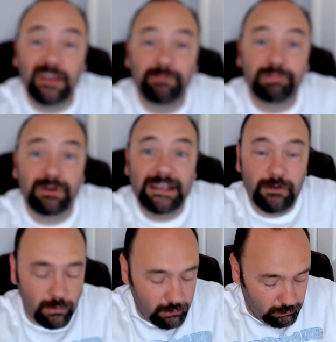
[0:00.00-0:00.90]
is pretty
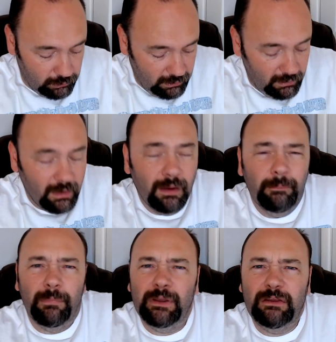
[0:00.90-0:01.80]
cool.
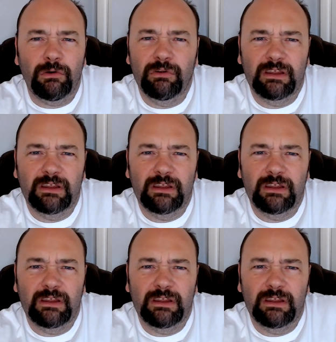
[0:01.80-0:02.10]
My God,